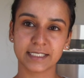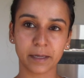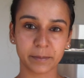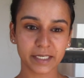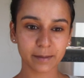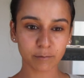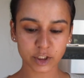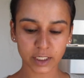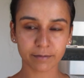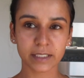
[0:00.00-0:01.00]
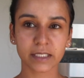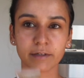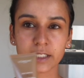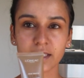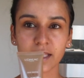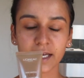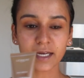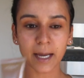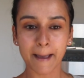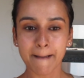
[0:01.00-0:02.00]
Sunbeam, which I really
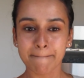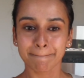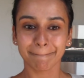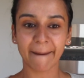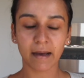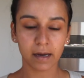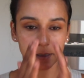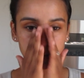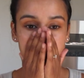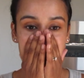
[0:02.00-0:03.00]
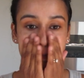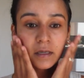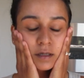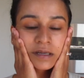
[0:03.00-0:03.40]
like. I'm